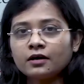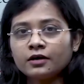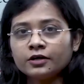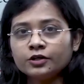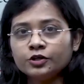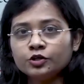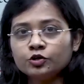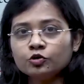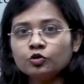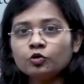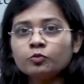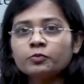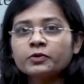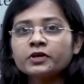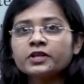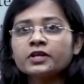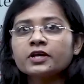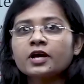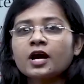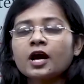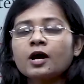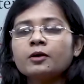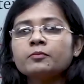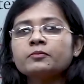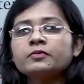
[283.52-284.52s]

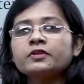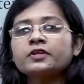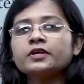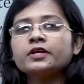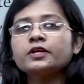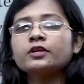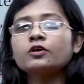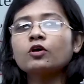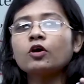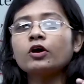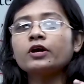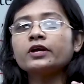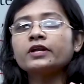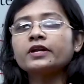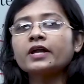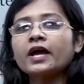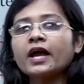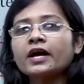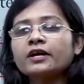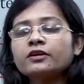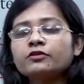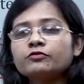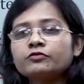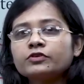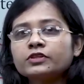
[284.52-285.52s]
human comes in
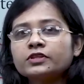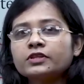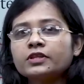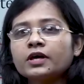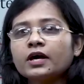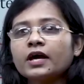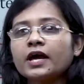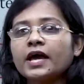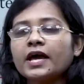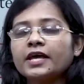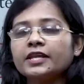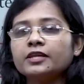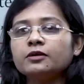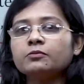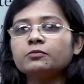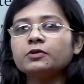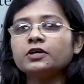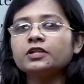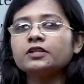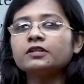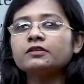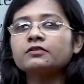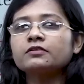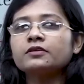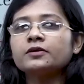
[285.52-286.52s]
contact with the
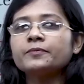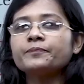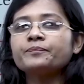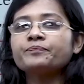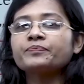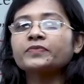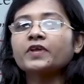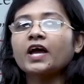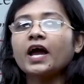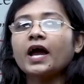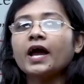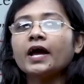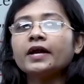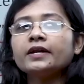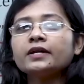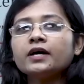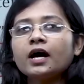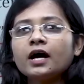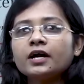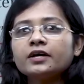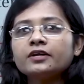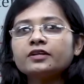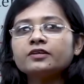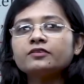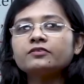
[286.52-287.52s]
animals and
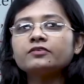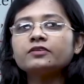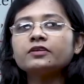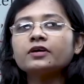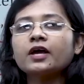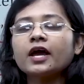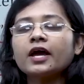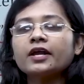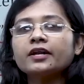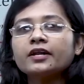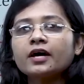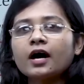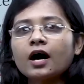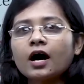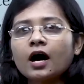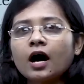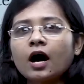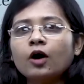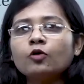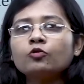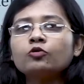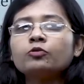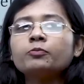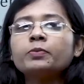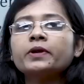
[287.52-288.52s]
a disease and an
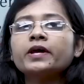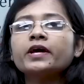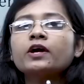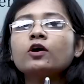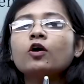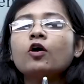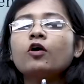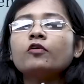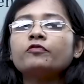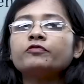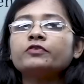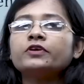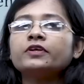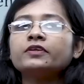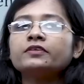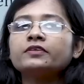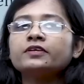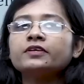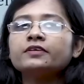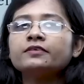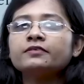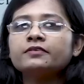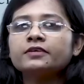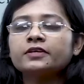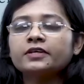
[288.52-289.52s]
outbreak of
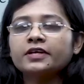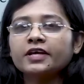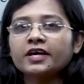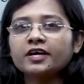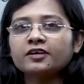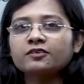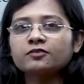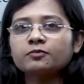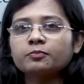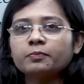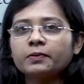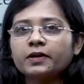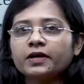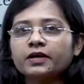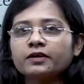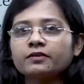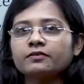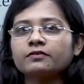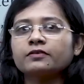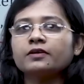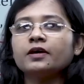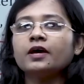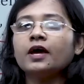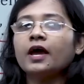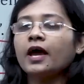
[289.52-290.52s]
disease takes
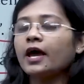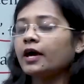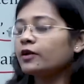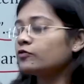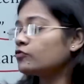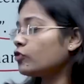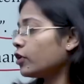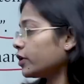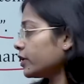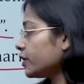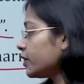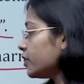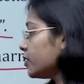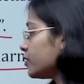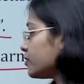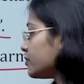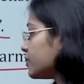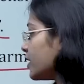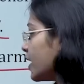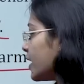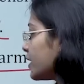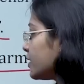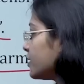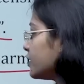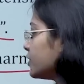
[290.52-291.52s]
place. And what is
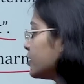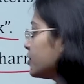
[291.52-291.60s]
that